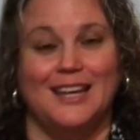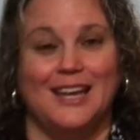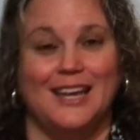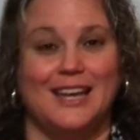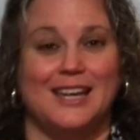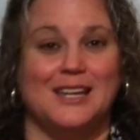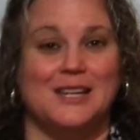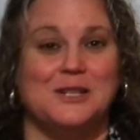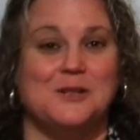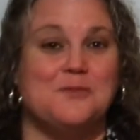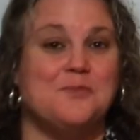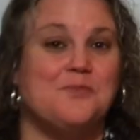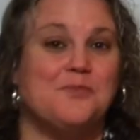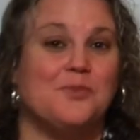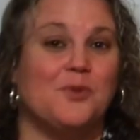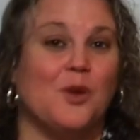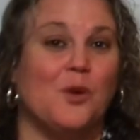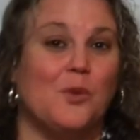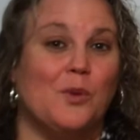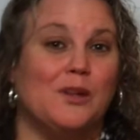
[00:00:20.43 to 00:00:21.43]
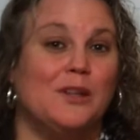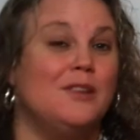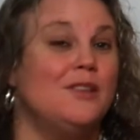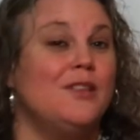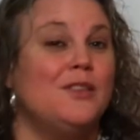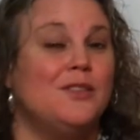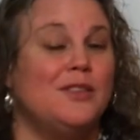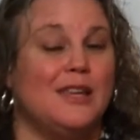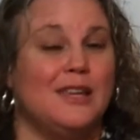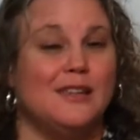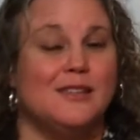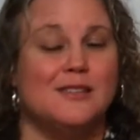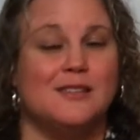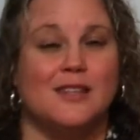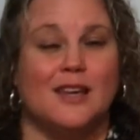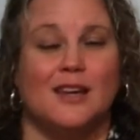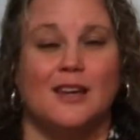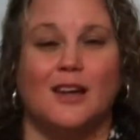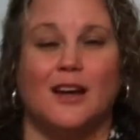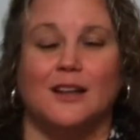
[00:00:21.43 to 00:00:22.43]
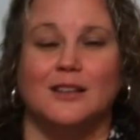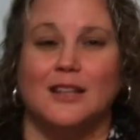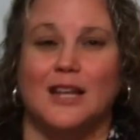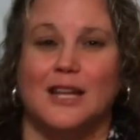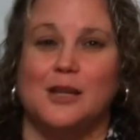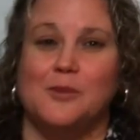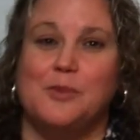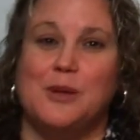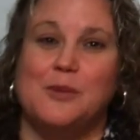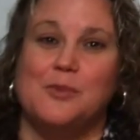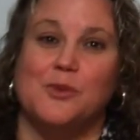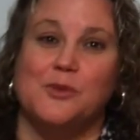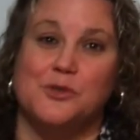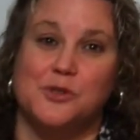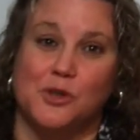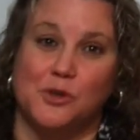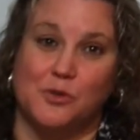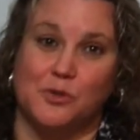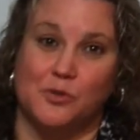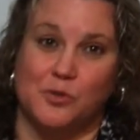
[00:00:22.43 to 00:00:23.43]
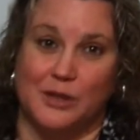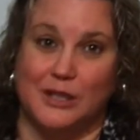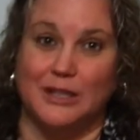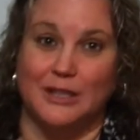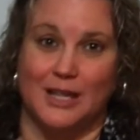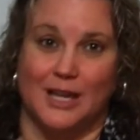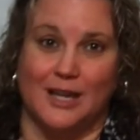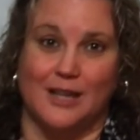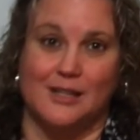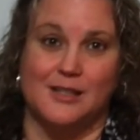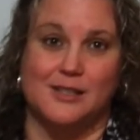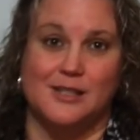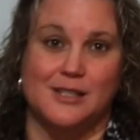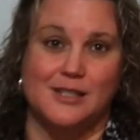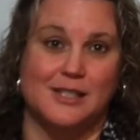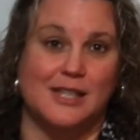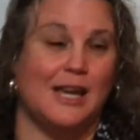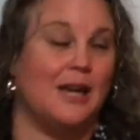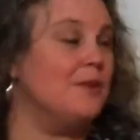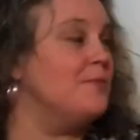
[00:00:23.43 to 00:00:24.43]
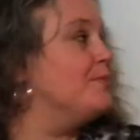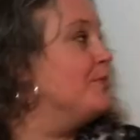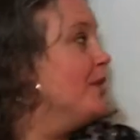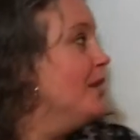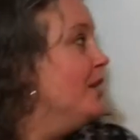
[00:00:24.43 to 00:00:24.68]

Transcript: And one of the things that a lot of people don't realize is that